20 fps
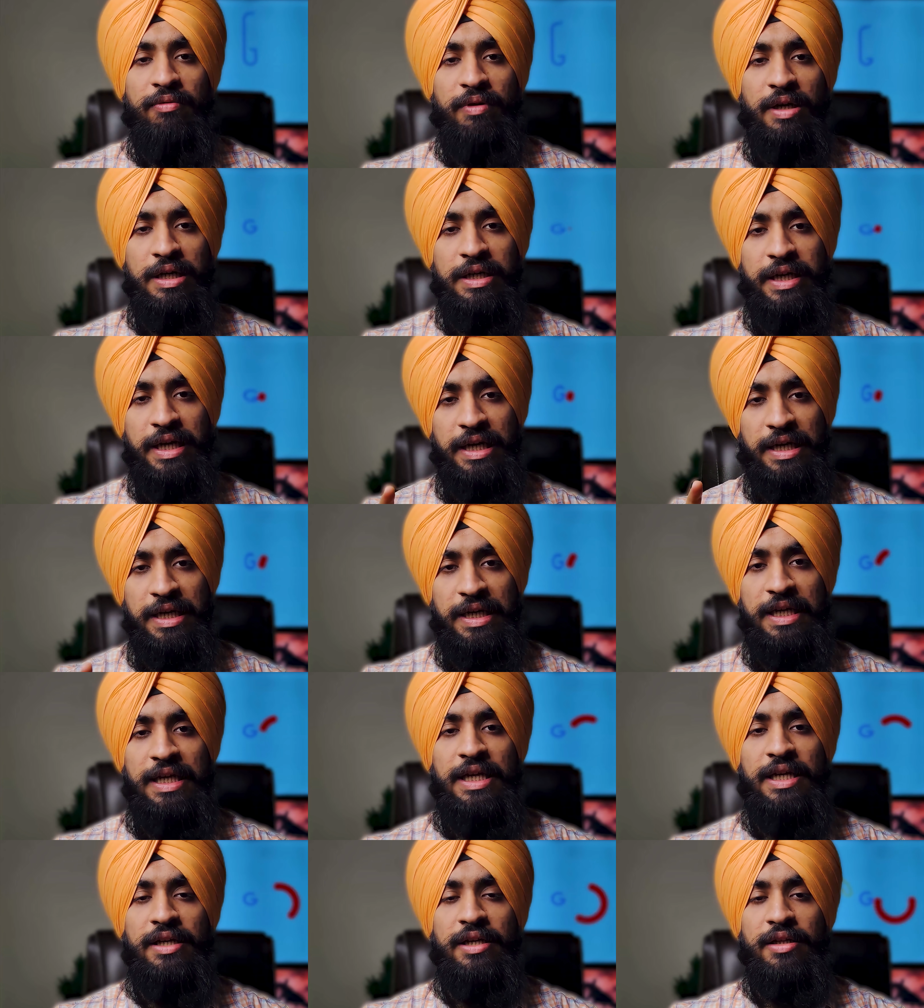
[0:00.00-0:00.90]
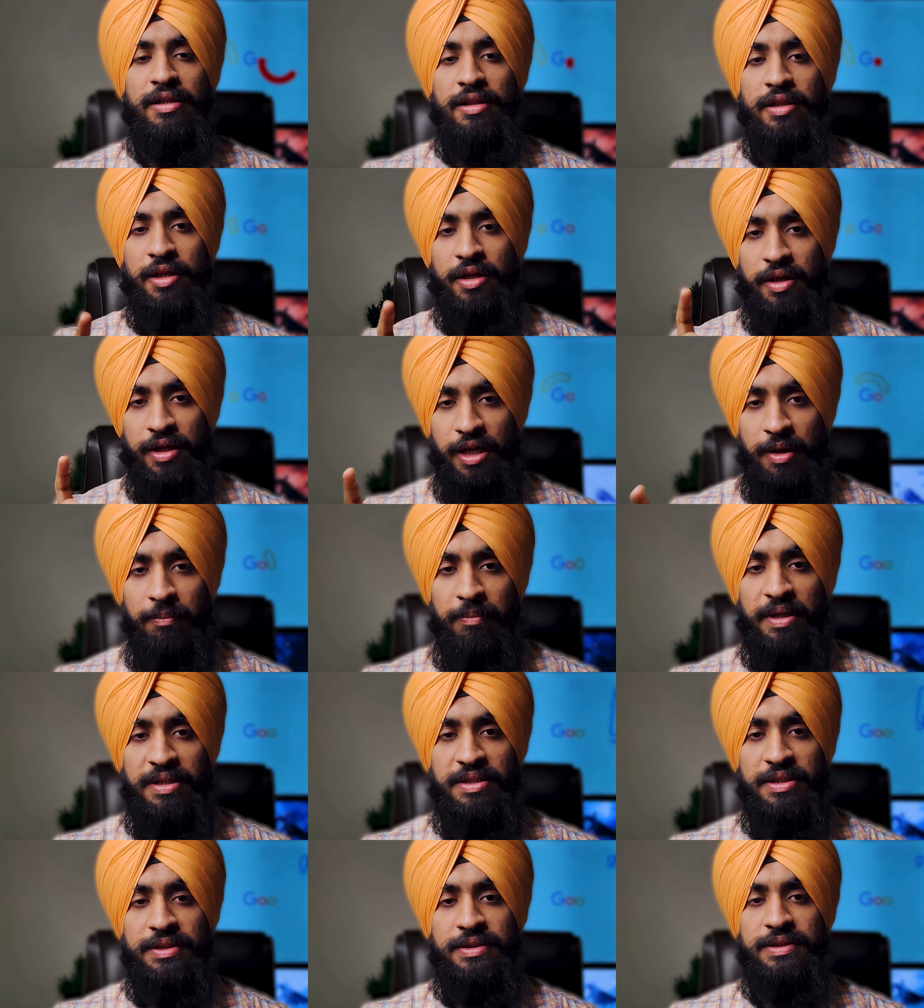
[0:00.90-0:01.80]
delete the
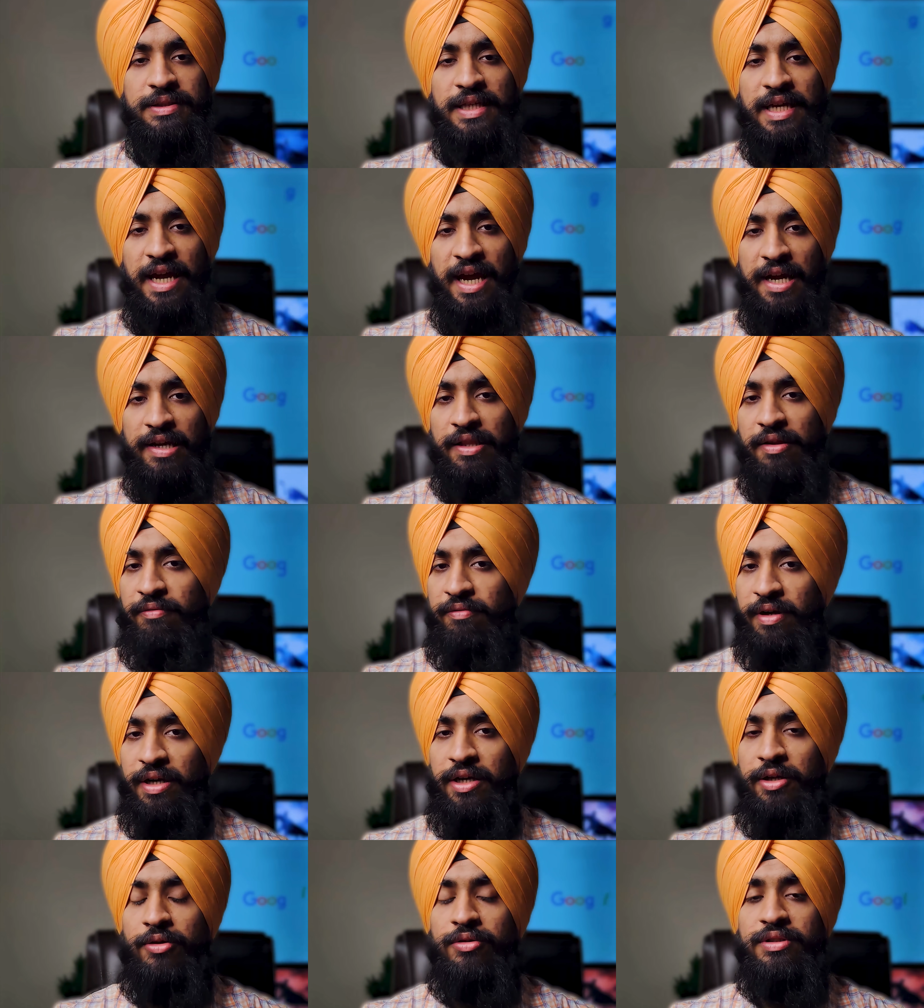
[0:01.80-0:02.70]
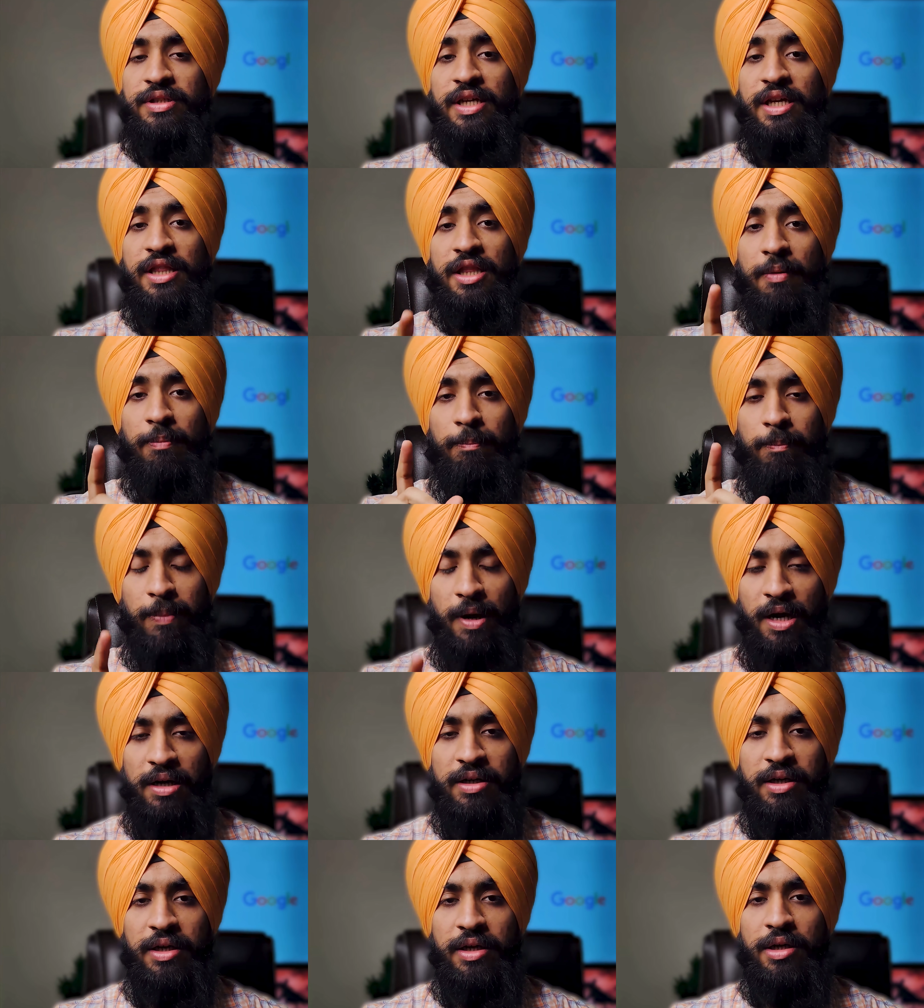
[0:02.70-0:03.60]
images and the videos in the
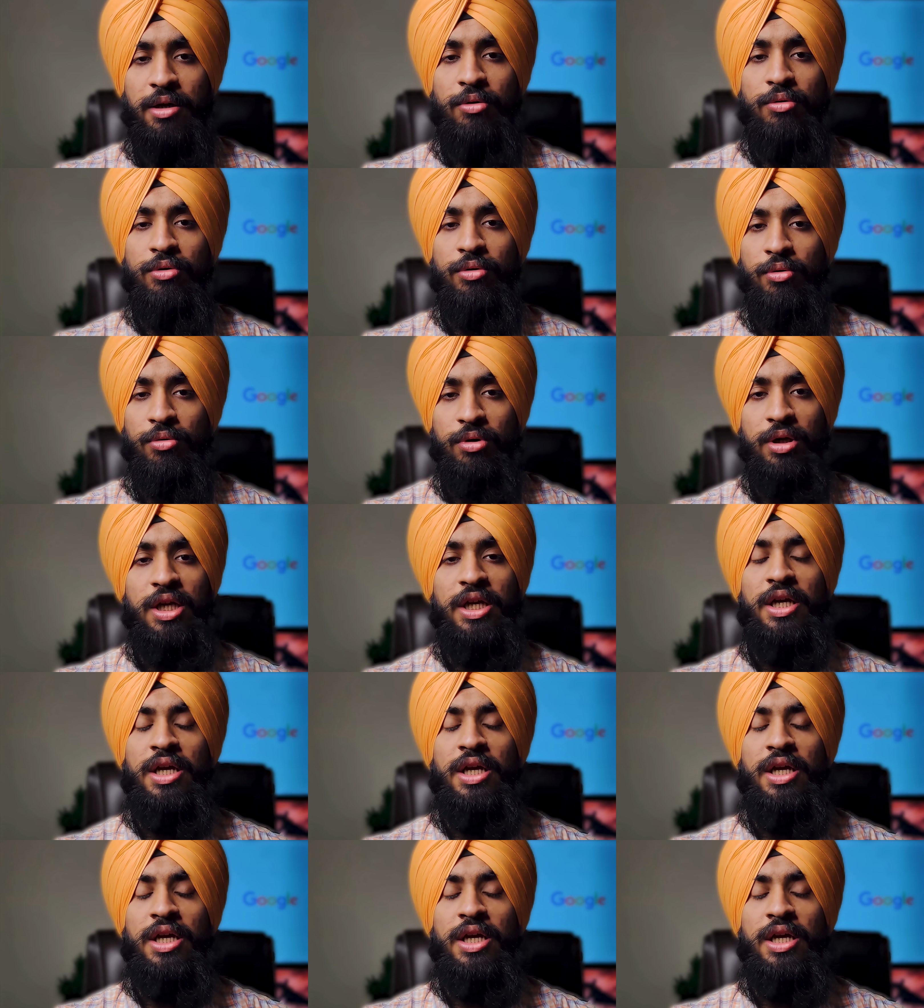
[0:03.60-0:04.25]
partner account only.